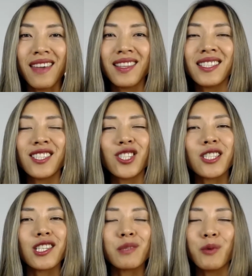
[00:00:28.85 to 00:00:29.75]
This is
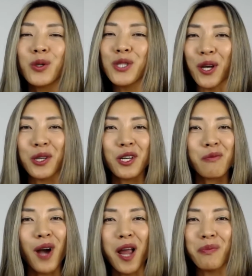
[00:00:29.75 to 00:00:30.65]
just a small token of
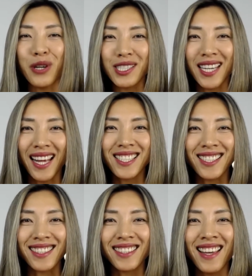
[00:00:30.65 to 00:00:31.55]
my
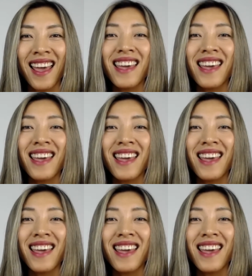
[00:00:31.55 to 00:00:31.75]
appreciation.